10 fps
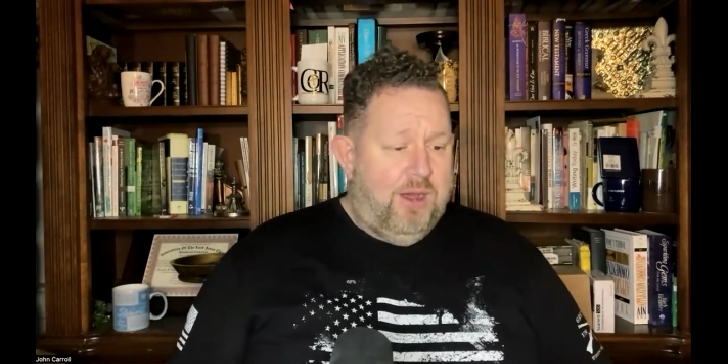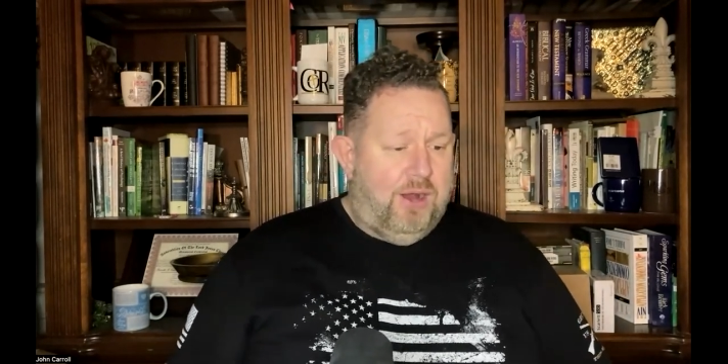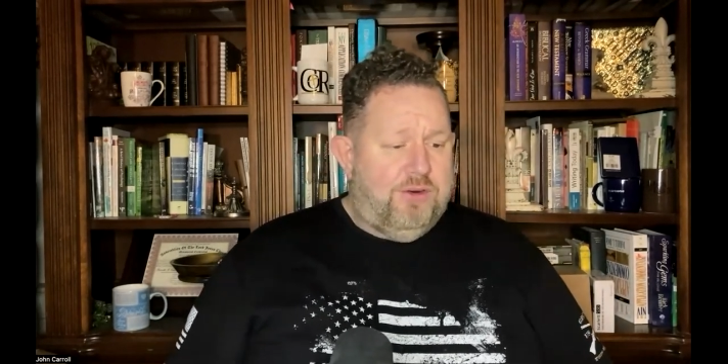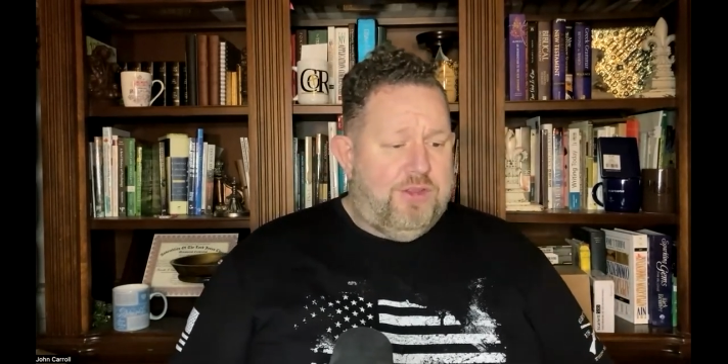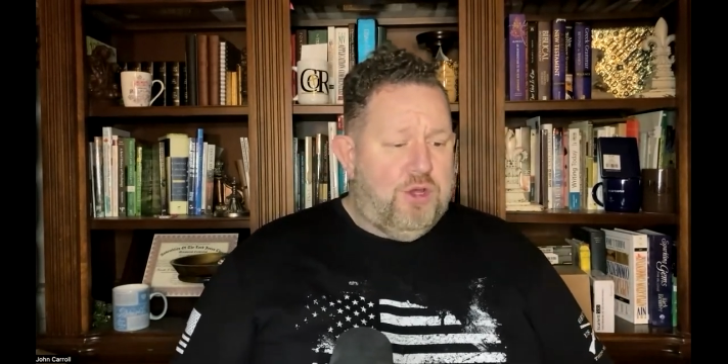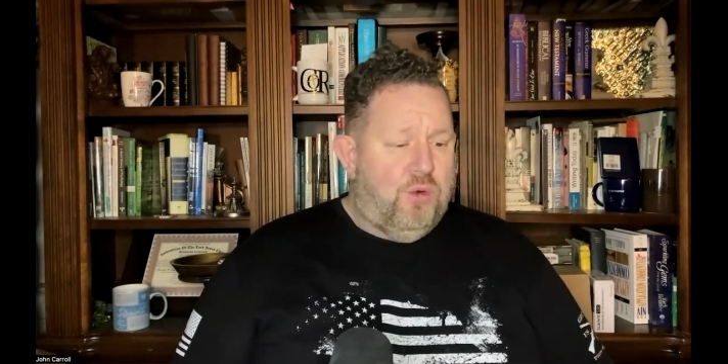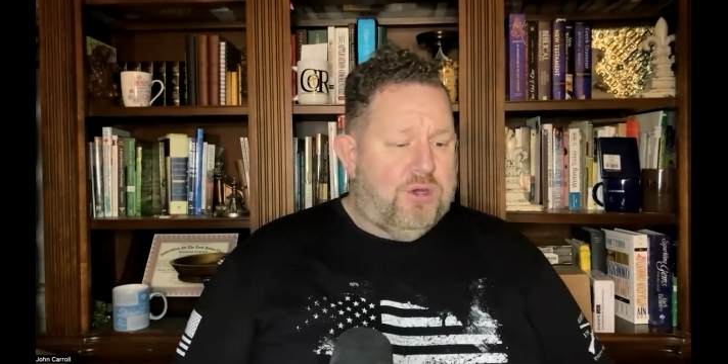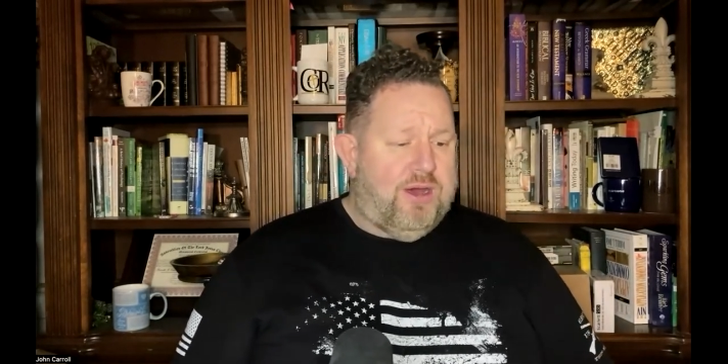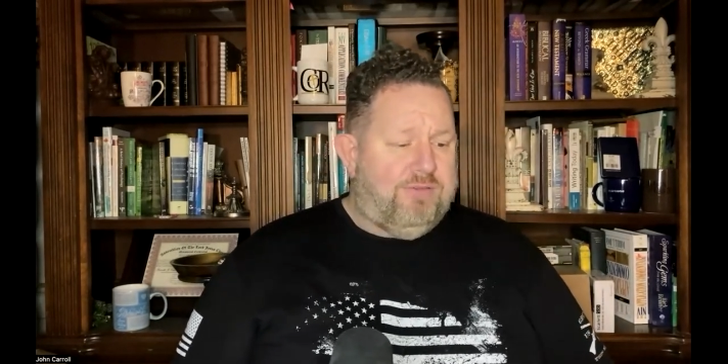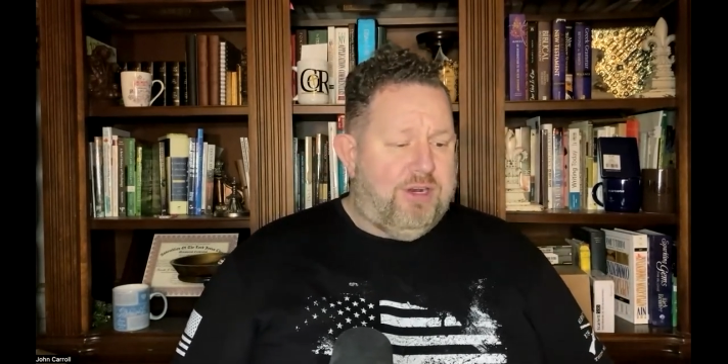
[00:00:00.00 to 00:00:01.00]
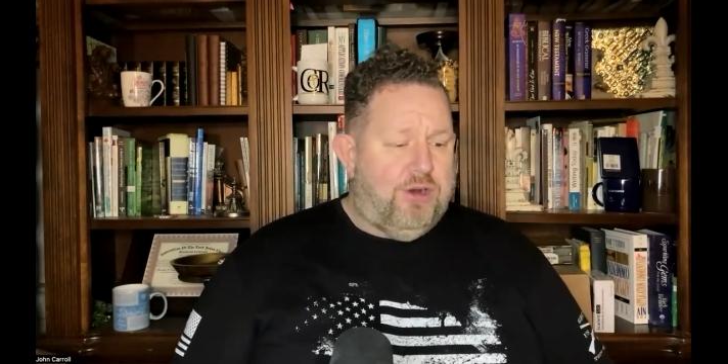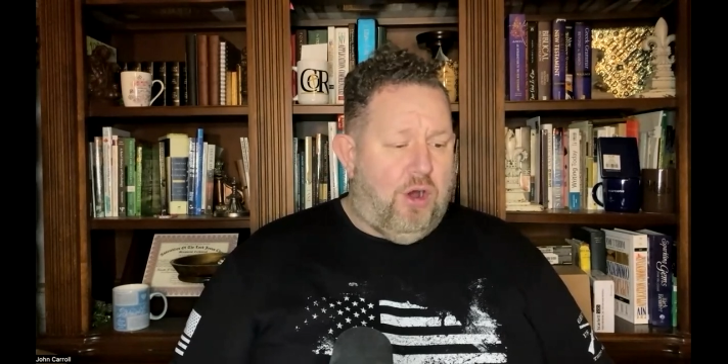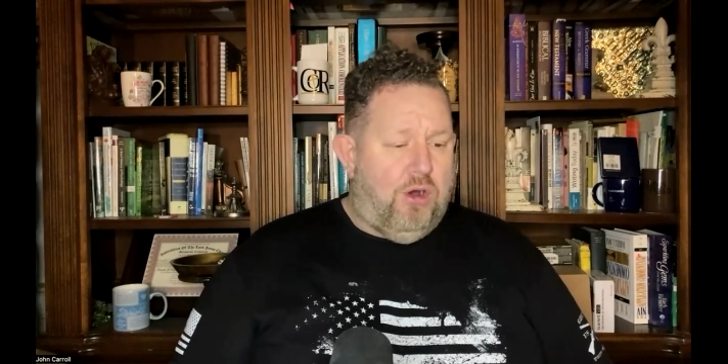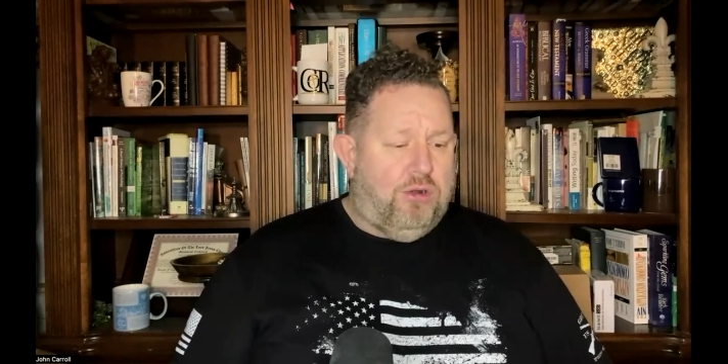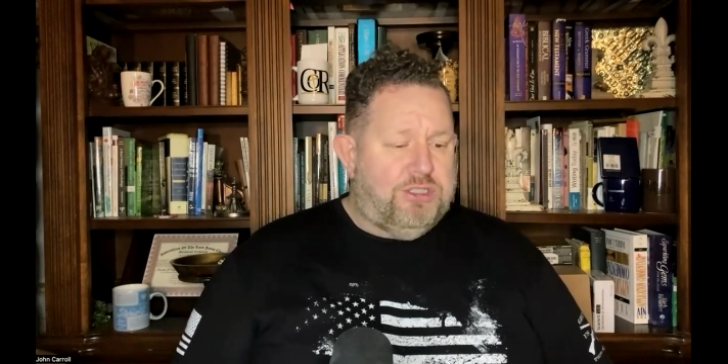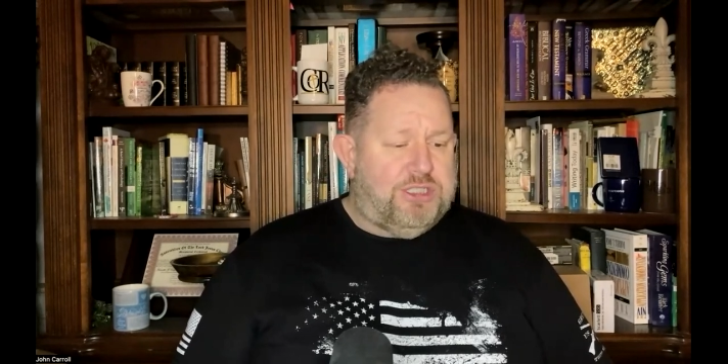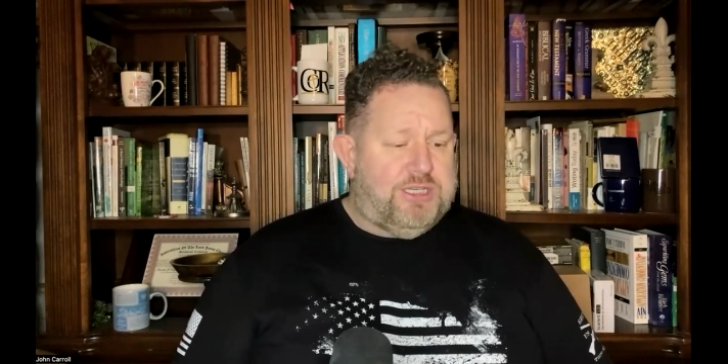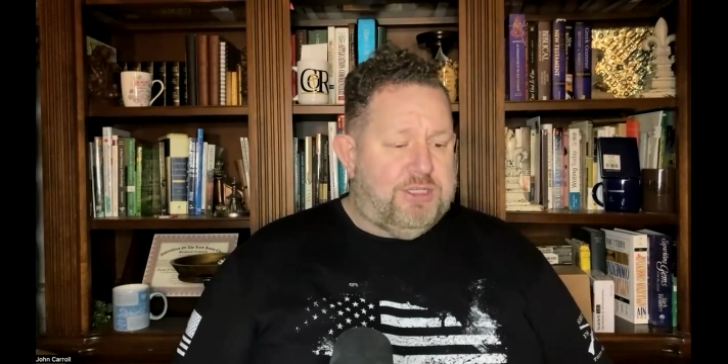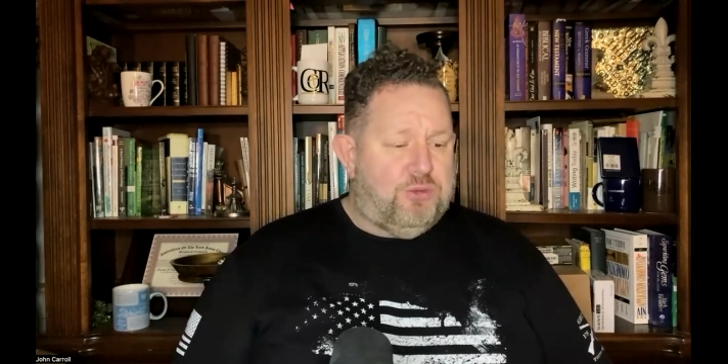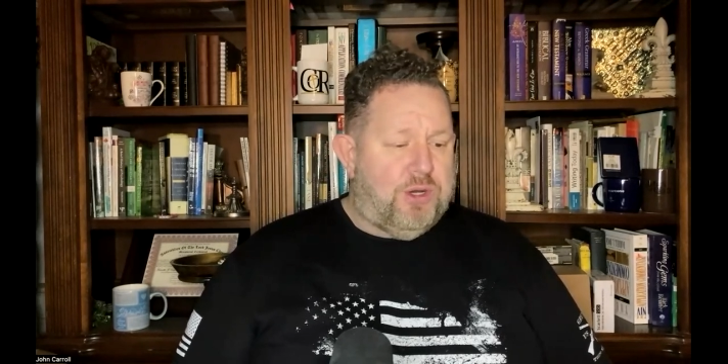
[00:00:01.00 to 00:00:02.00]
Under the old covenant, all
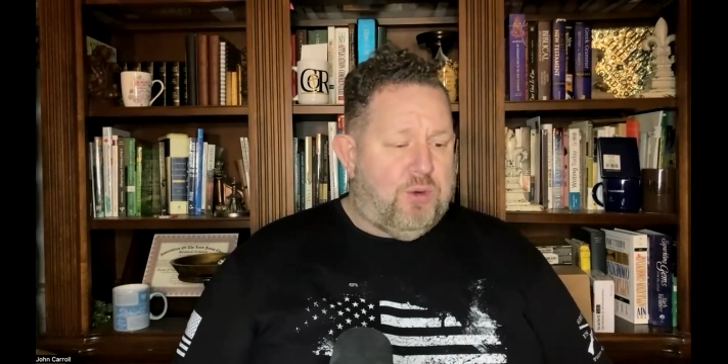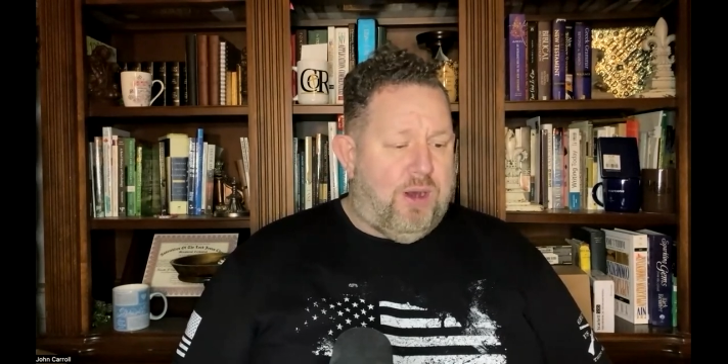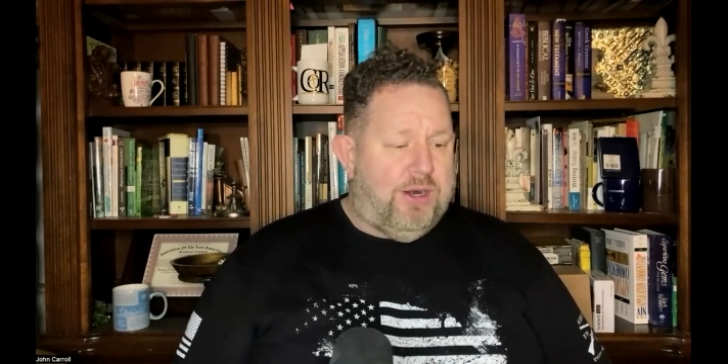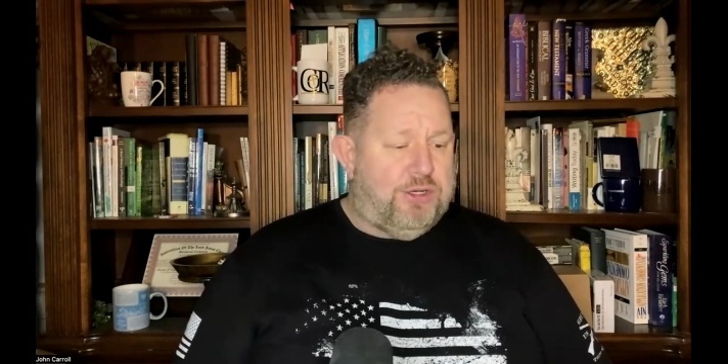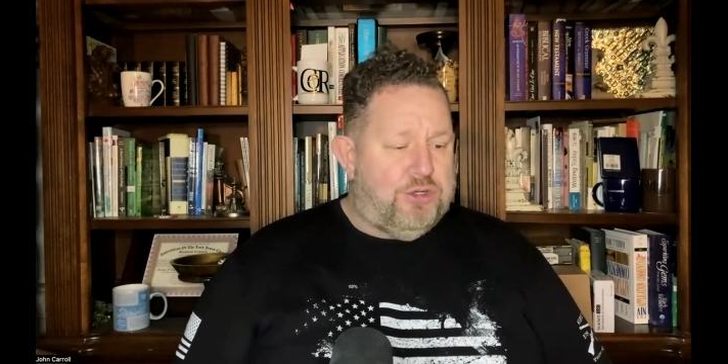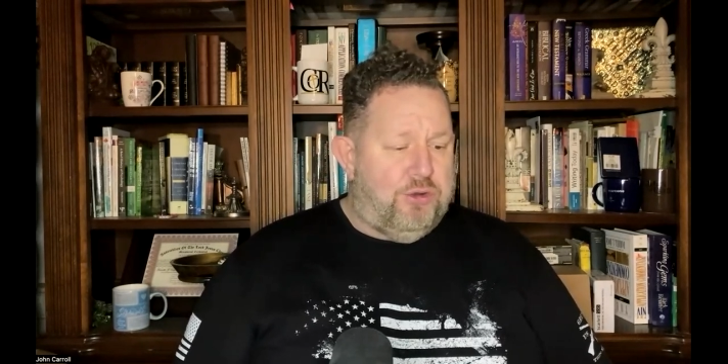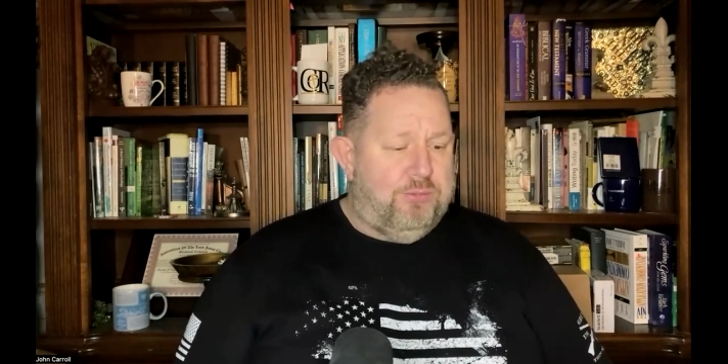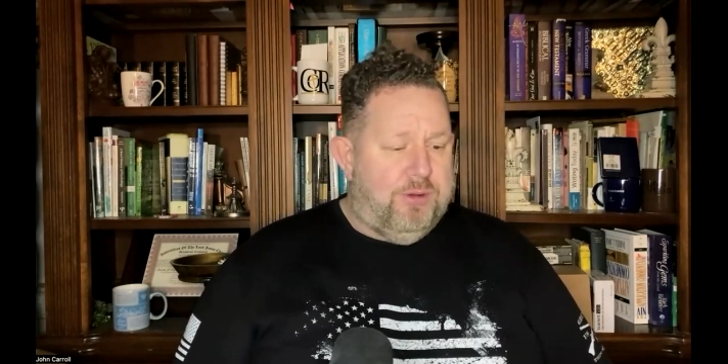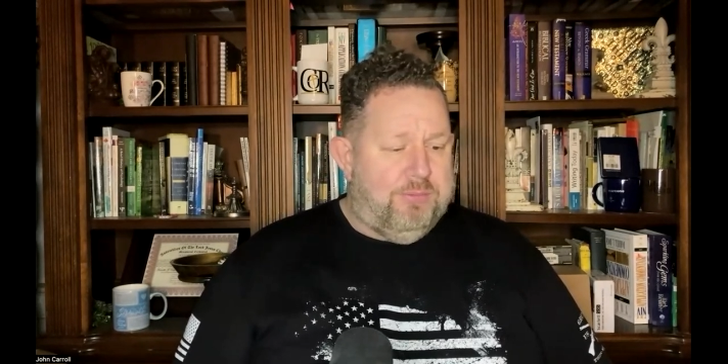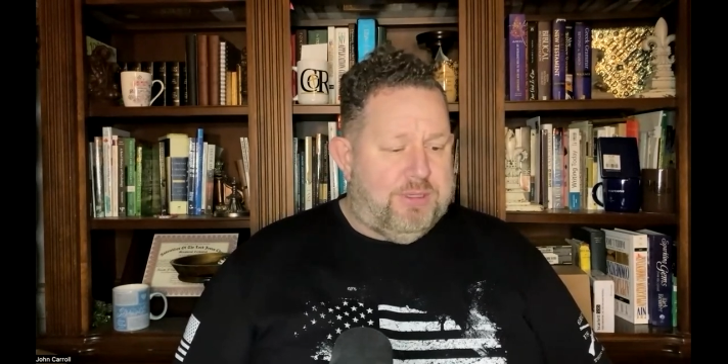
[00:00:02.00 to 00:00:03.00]
sins required atonement,